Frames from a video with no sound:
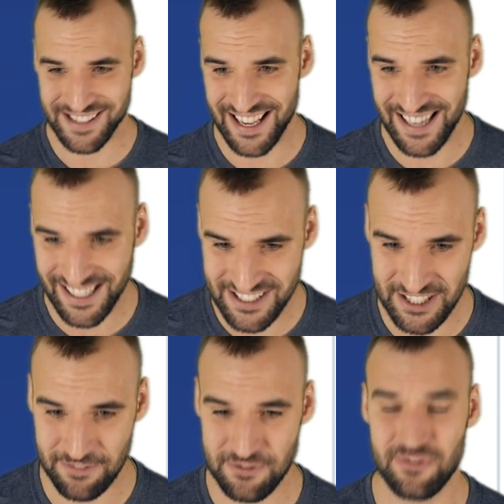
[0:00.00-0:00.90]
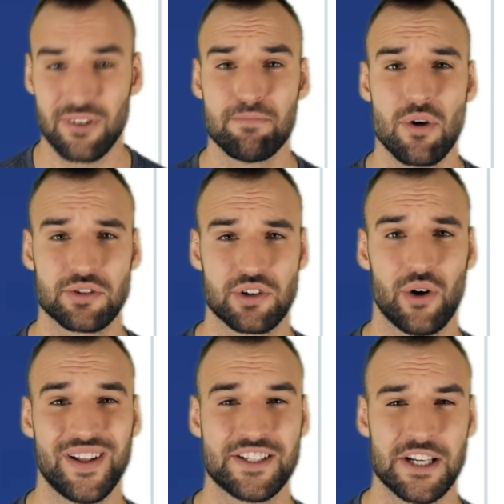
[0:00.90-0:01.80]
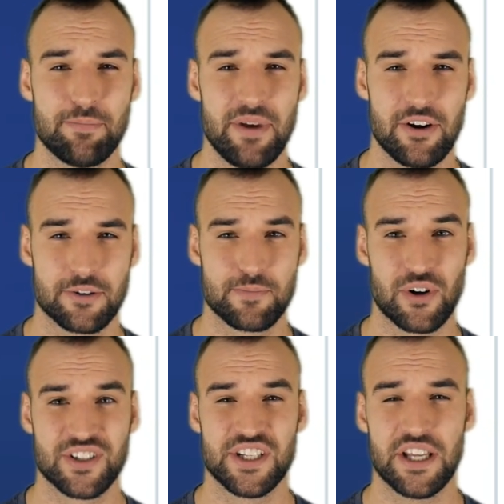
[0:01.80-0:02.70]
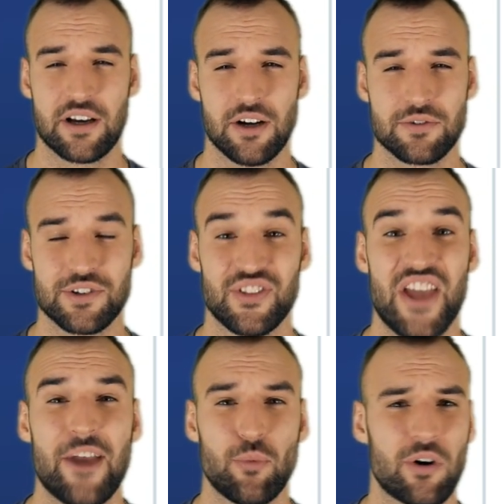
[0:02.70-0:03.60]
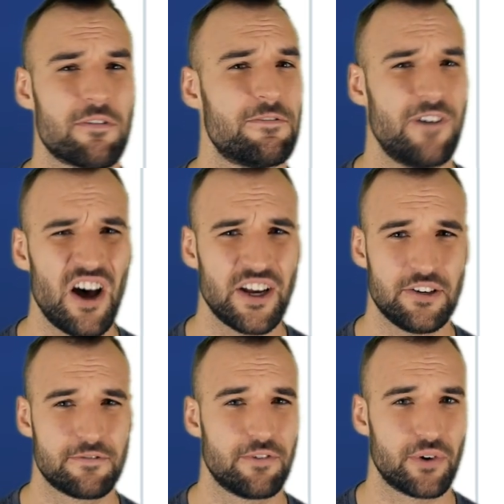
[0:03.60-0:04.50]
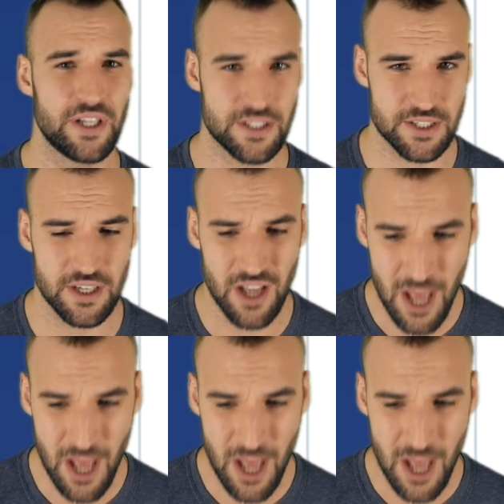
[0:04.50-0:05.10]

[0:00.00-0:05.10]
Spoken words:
the electives from Moscow and St. Petersburg City Council, they were fined for it.